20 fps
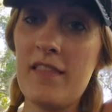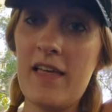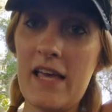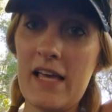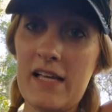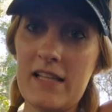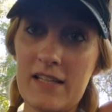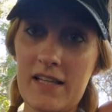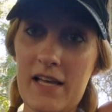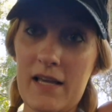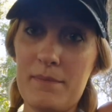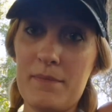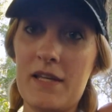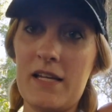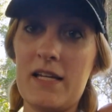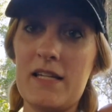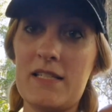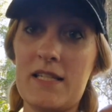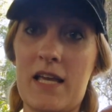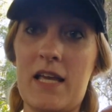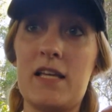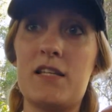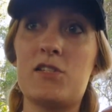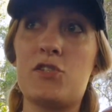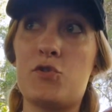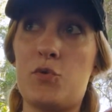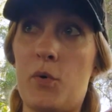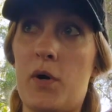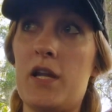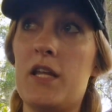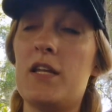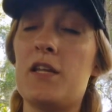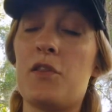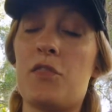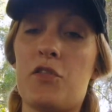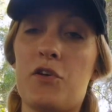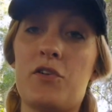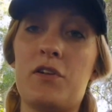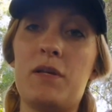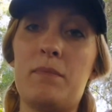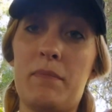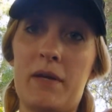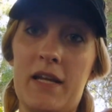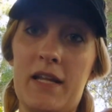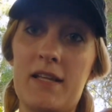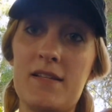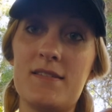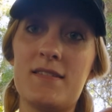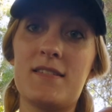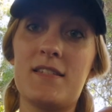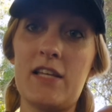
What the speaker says: they claim that it takes 20 to 30 minutes